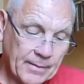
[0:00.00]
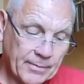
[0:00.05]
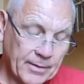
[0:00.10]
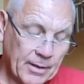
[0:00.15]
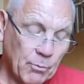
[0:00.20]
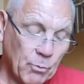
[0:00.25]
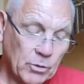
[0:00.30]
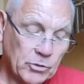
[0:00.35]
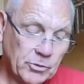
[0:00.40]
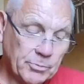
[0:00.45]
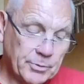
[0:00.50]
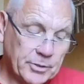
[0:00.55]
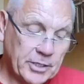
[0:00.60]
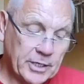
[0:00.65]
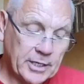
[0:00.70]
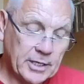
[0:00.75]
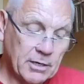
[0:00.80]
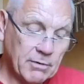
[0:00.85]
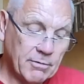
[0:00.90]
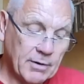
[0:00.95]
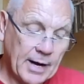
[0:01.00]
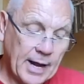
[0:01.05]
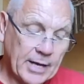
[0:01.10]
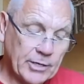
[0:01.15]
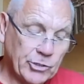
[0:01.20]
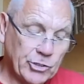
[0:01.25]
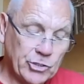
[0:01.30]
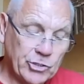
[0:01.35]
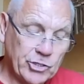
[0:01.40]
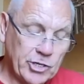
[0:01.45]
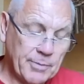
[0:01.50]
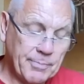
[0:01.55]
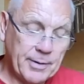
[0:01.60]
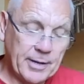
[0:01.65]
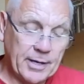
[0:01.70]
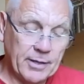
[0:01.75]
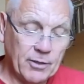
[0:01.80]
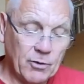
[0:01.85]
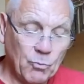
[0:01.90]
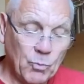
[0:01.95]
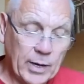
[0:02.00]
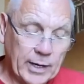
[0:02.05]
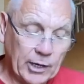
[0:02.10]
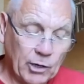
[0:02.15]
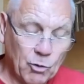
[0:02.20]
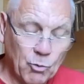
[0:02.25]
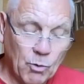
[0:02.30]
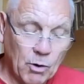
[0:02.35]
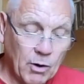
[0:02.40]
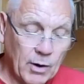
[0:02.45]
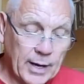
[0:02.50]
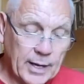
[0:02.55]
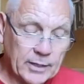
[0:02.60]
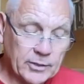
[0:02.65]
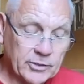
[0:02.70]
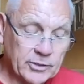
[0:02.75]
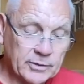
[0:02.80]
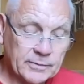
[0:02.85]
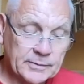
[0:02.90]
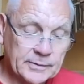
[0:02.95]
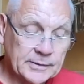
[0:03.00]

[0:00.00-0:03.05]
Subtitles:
There was a particular relationship here that went quiet.